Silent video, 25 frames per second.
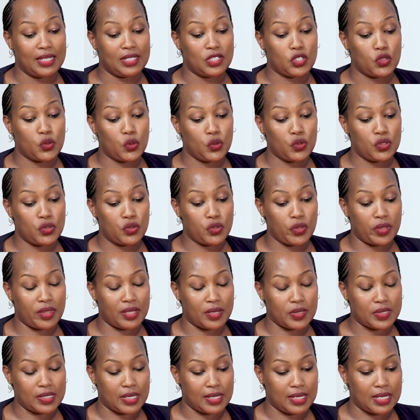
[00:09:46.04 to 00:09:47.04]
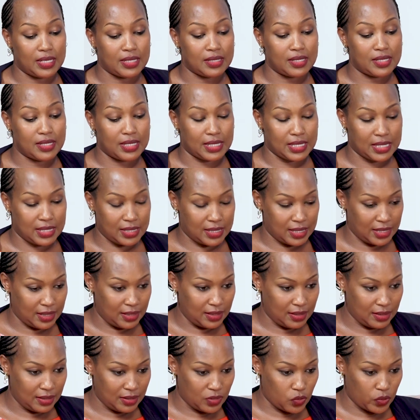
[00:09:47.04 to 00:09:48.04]

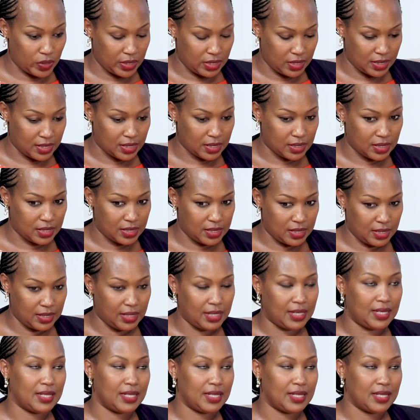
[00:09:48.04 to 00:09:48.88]
2016,